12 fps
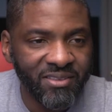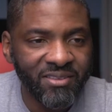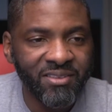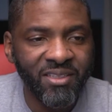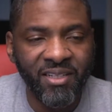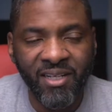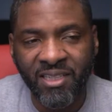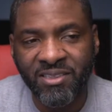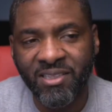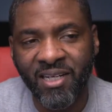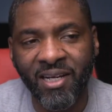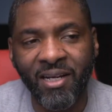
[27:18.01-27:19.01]
To the next
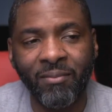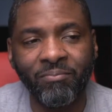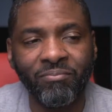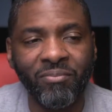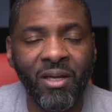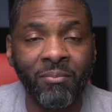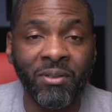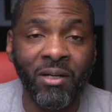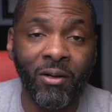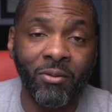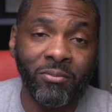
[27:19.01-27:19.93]
time, I'm gone.